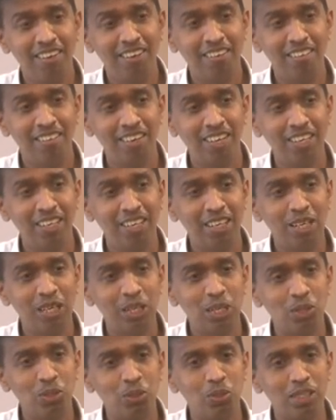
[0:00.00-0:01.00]
right?
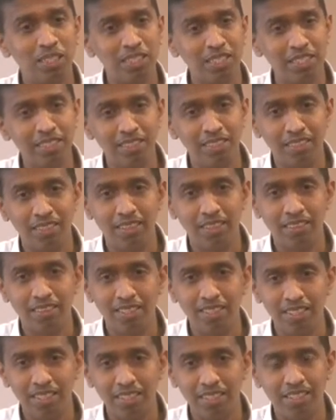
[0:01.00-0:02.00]
So
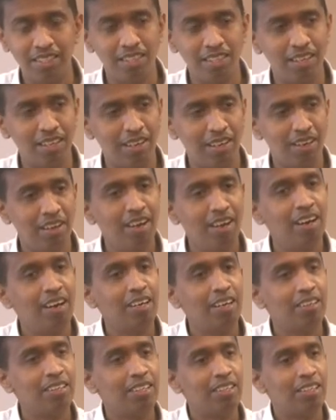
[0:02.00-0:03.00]
this is
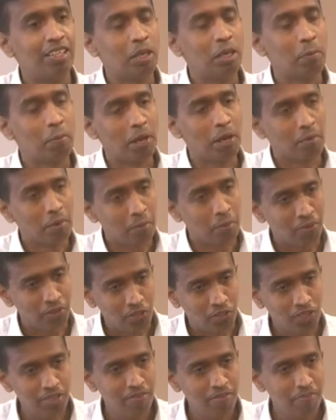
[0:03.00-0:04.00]
the impairment
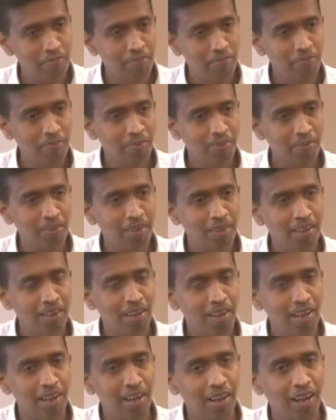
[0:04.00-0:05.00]
provision,
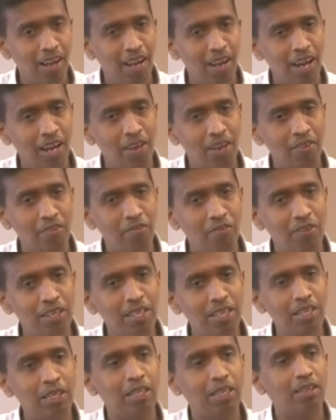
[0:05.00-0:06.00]
and
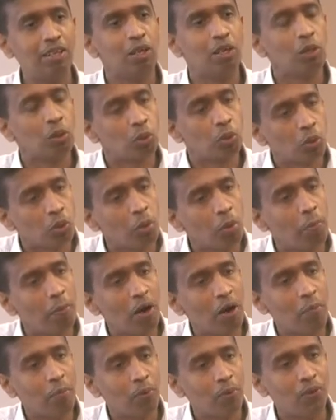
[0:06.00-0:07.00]
we group
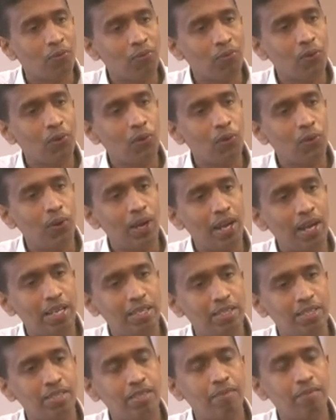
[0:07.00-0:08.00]
our portfolio
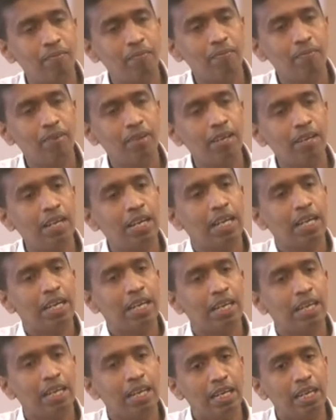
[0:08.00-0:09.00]
as
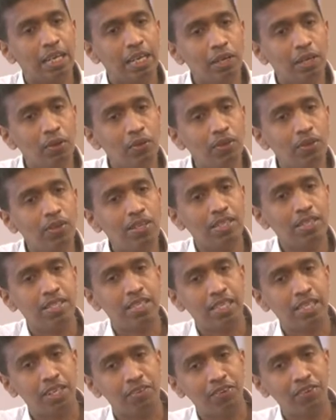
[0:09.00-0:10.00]
individually
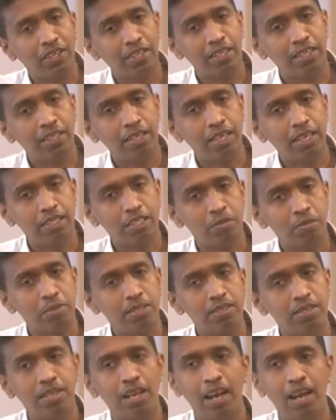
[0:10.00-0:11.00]
significant
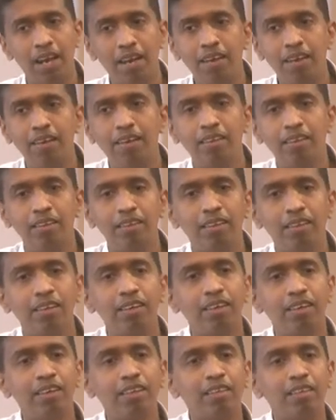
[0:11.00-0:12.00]
customers and
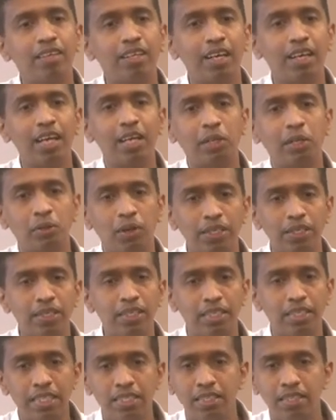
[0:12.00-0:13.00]
the collective
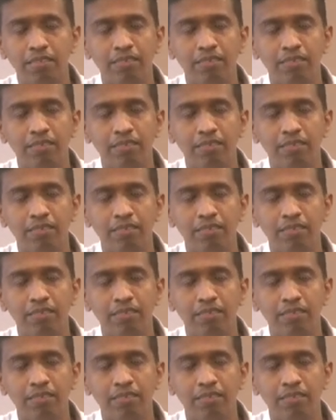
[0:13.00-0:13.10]
other